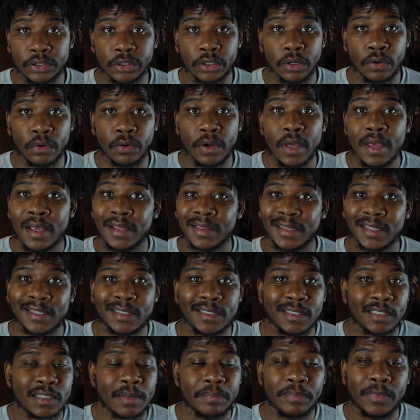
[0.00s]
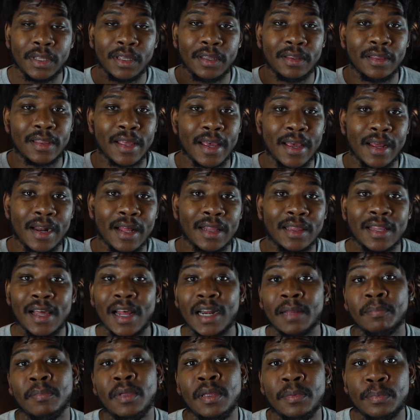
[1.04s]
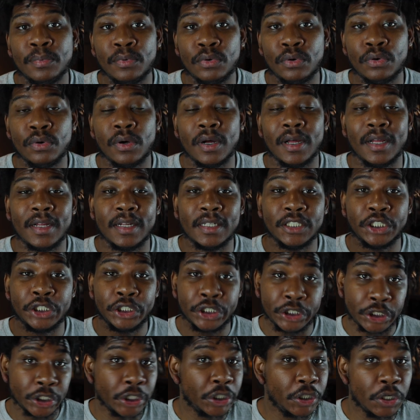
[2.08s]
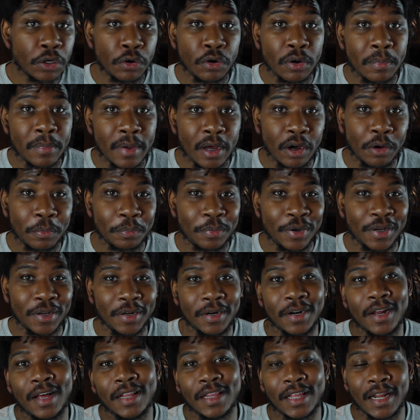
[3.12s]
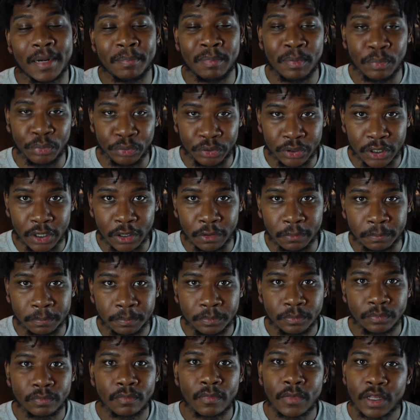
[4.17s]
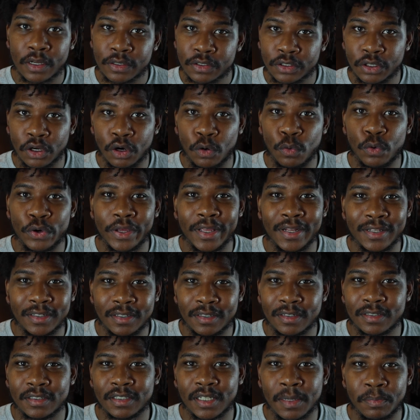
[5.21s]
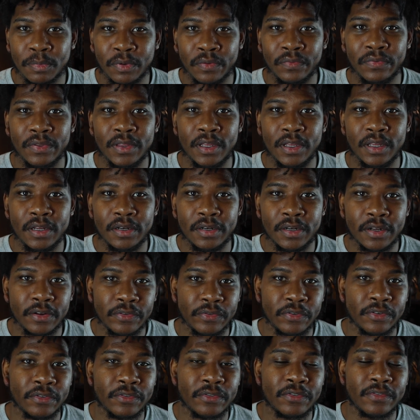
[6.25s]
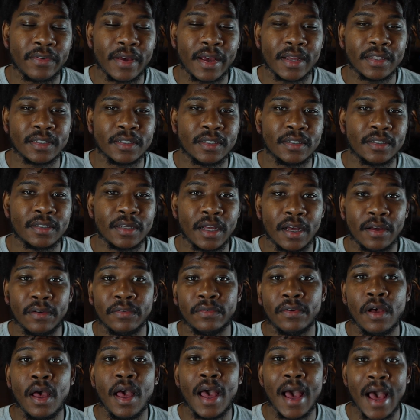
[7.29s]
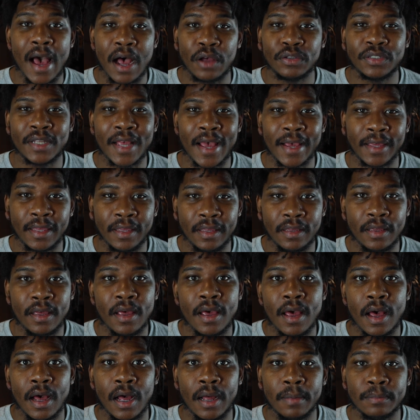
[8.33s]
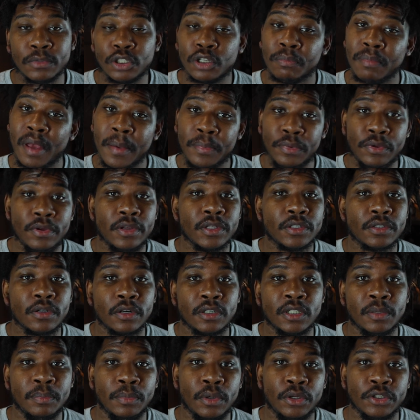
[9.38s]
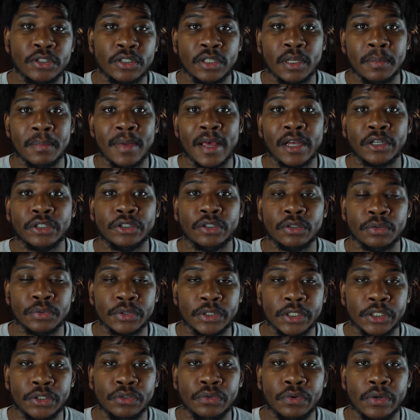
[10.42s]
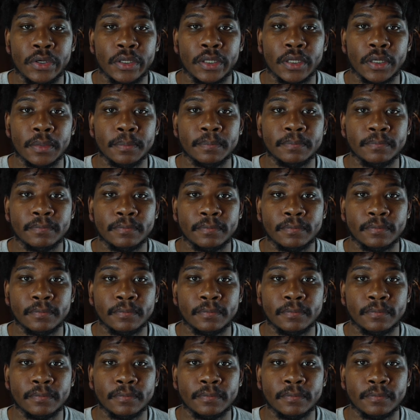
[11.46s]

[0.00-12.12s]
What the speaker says: So this is something that a lot of people should know about, but a lot of people don't. So we'll get into some of the different facets of house hacking. So maybe you can start to build some extra residual income.